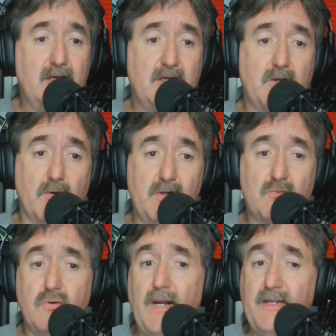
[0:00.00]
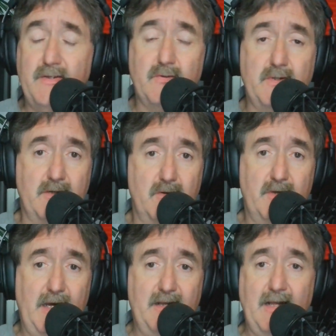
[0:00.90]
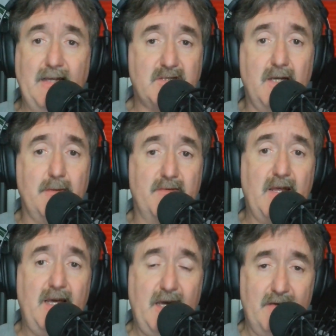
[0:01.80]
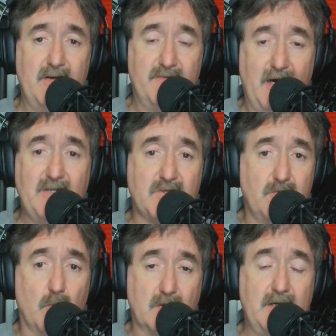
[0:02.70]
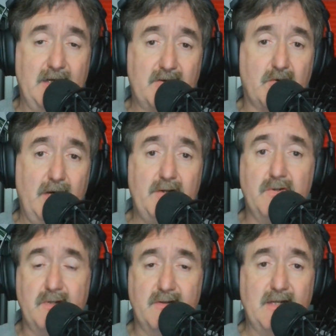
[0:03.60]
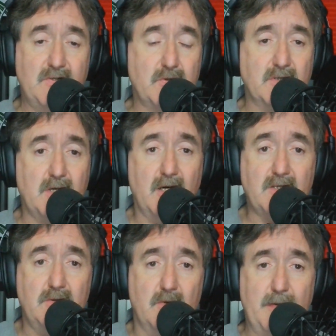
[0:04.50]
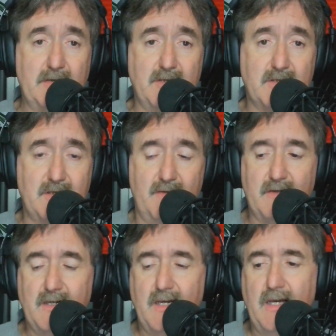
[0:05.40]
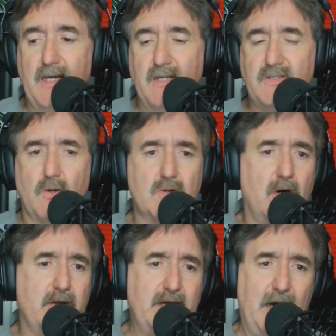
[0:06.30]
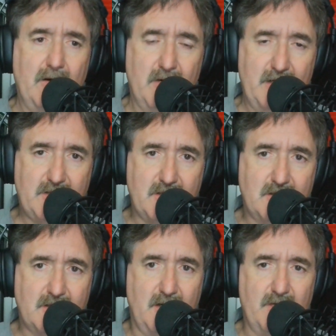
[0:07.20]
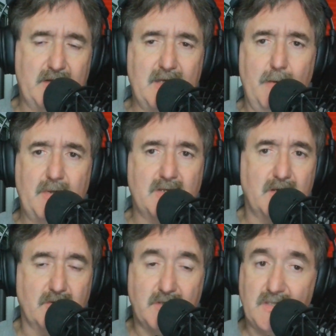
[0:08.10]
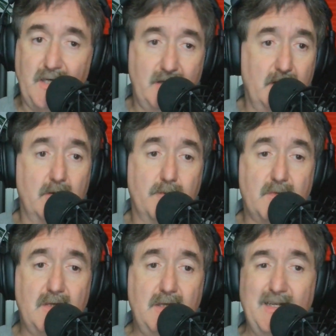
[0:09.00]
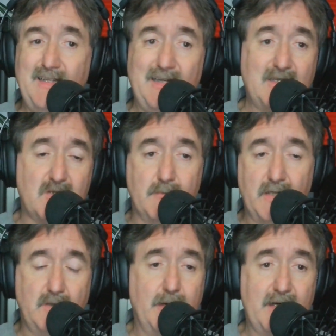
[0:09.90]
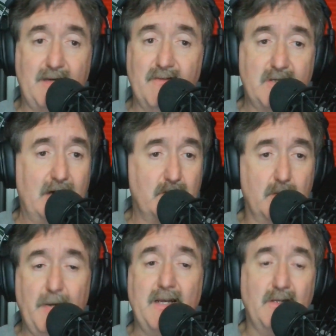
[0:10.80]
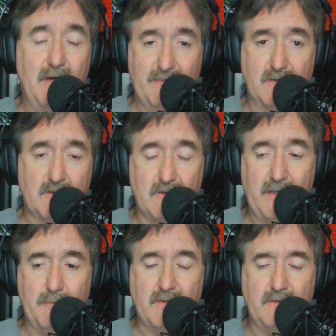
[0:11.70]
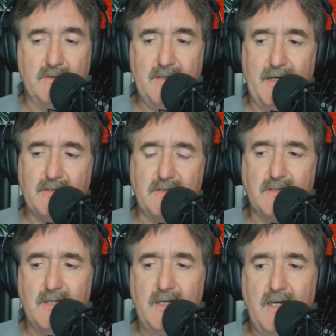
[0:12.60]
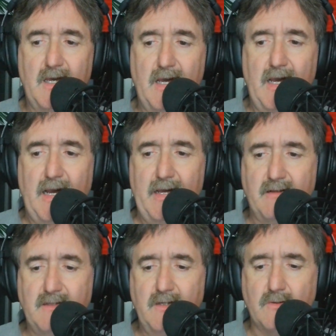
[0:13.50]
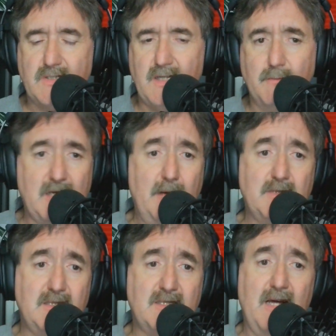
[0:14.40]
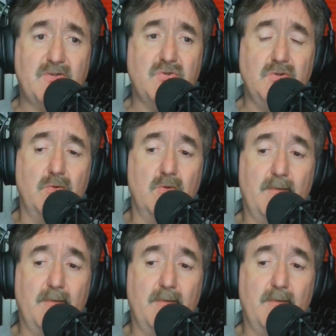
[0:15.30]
go to your credit union or that and ask them if they have an advisor working at the credit union that you can talk to about this stuff. Don't call the IRS, stuff like that, because they'll just say, any extra money you make, even down to a penny, you have to claim it on your taxes. And, sometimes it's not true.